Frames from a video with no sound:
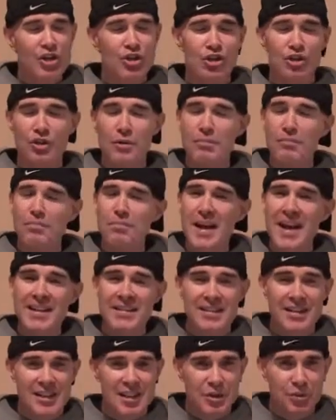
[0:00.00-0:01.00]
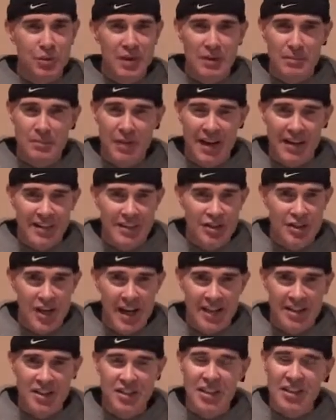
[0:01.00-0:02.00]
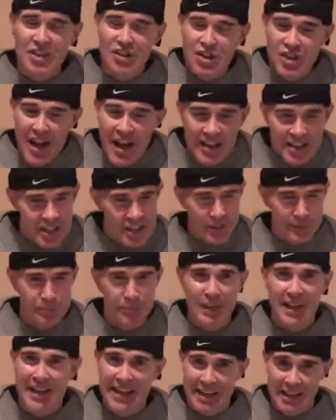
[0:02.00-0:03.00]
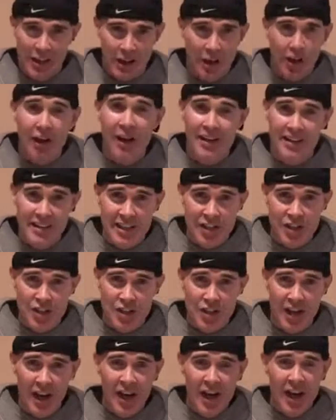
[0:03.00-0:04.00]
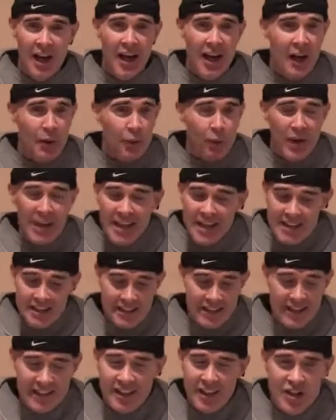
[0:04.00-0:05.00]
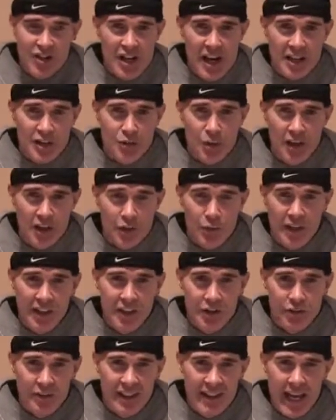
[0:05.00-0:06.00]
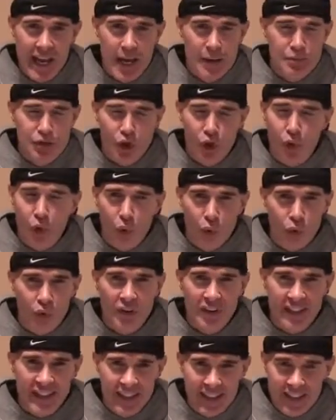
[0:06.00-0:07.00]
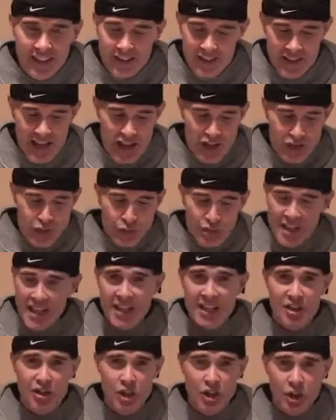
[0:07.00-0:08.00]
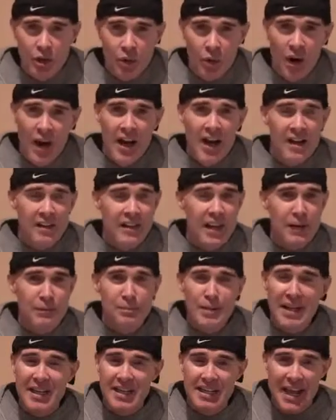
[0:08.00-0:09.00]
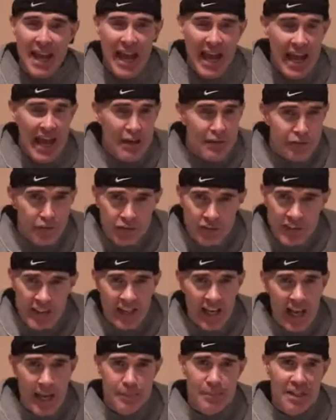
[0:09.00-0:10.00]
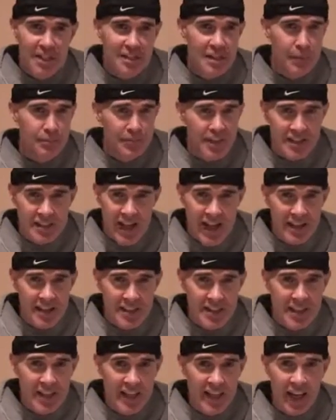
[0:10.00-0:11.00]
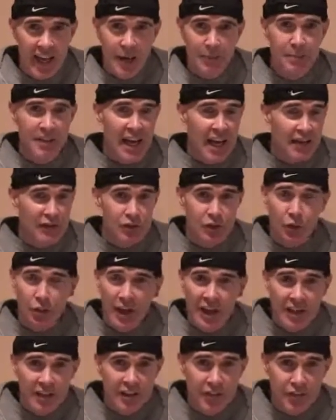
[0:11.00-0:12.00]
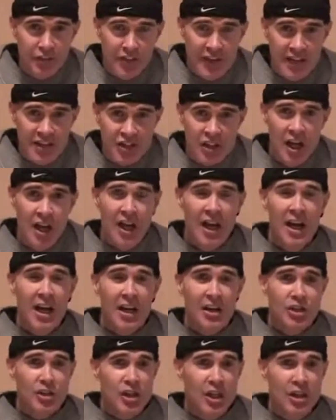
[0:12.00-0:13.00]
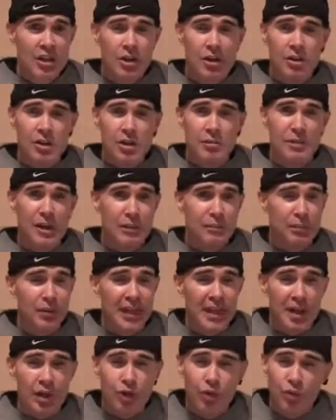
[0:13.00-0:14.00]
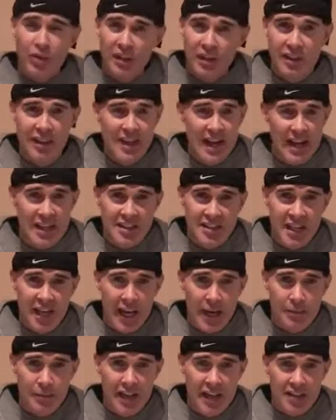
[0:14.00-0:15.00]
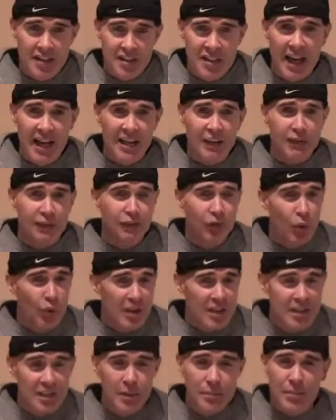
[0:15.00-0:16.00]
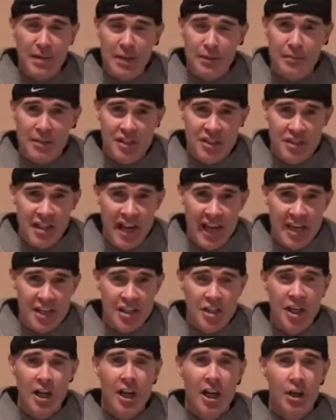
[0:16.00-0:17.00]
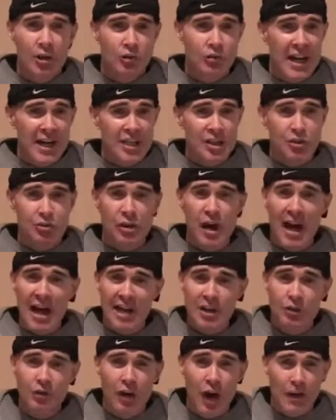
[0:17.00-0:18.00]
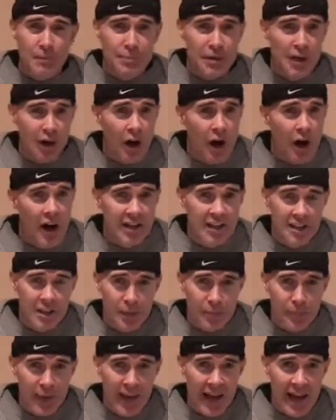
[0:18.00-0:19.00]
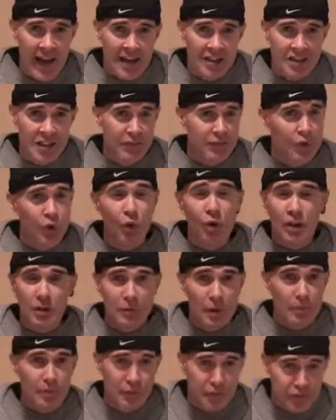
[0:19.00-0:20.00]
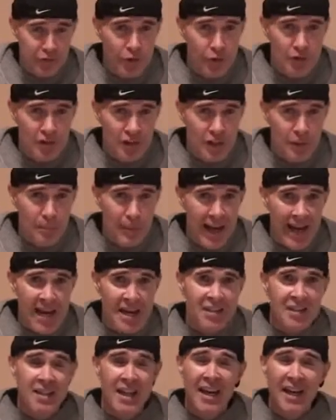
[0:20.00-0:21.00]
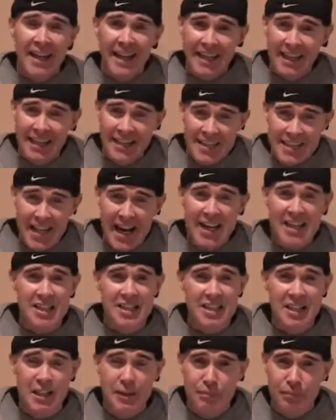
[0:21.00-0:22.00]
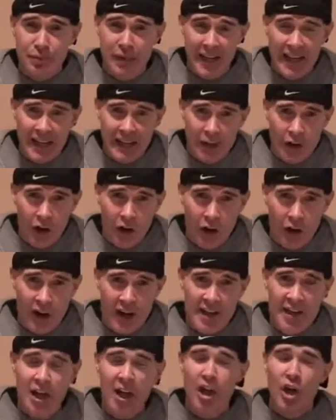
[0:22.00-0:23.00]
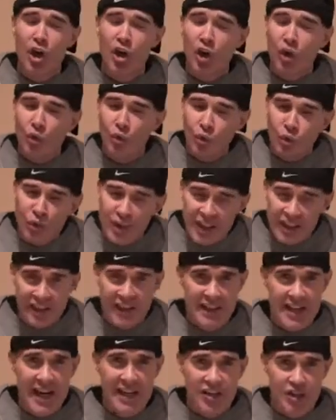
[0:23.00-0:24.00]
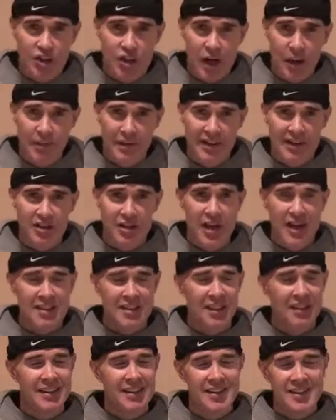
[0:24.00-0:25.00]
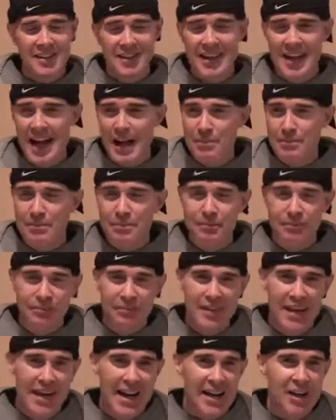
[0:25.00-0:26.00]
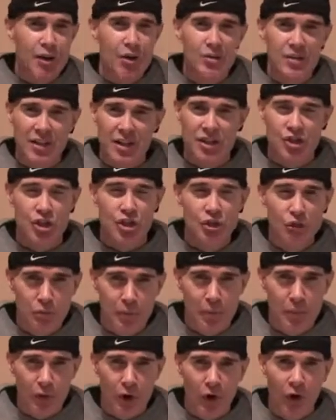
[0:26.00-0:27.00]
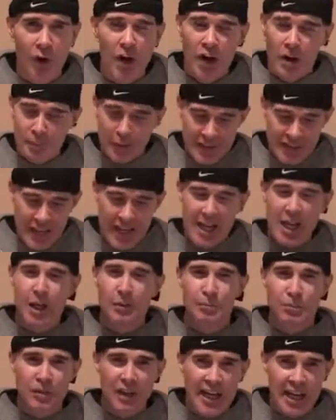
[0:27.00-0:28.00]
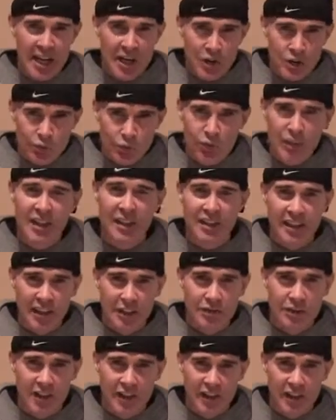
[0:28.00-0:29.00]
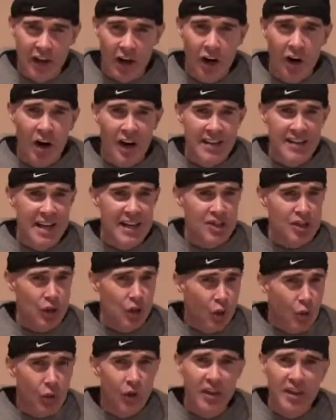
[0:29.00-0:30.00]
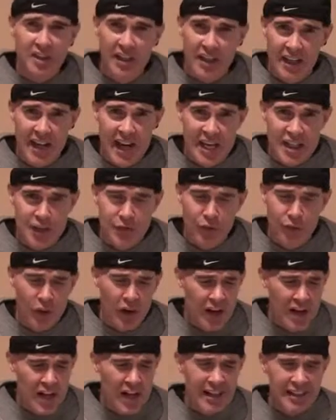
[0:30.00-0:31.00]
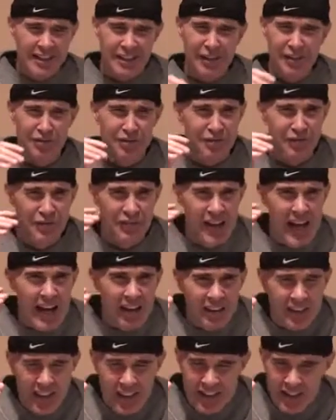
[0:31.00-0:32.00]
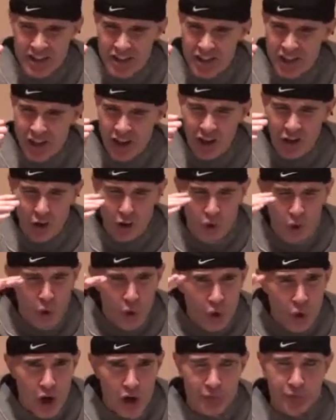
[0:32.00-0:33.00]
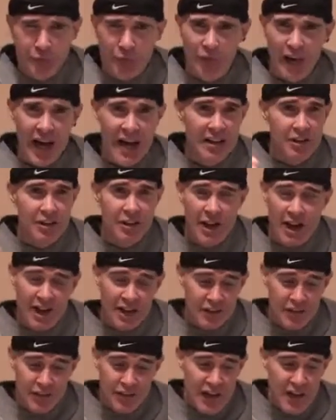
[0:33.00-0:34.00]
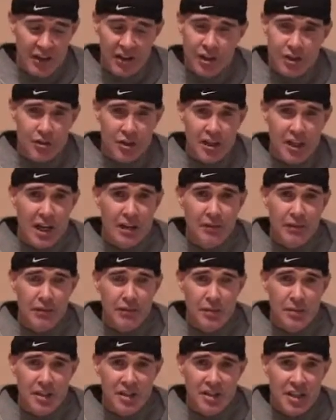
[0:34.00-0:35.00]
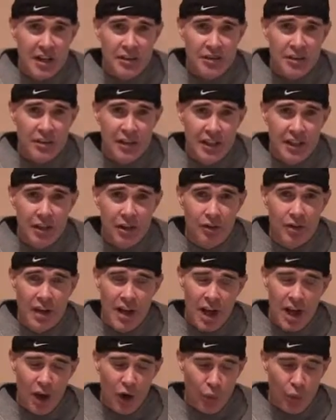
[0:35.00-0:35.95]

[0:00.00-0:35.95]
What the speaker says: Tremendous win by the Jets. The Jets are playing hard this year. We didn't think the Jets were going to win 3 games all year. They're 3-2. They've been in every game except the Tennessee game, gave New England fits. Geno Smith played a really nice game last night, avoided the big mistakes. Rex Ryan, who I've been on in the past, I've called him a buffoon in the past, he's got his team playing hard. Really nice job by the Jets. Now listen, they're not going to the Super Bowl, but they are playing really, really hard, and that's all can ask for. The Falcons, awful. I don't know how the Falcons recover from this. I really don't.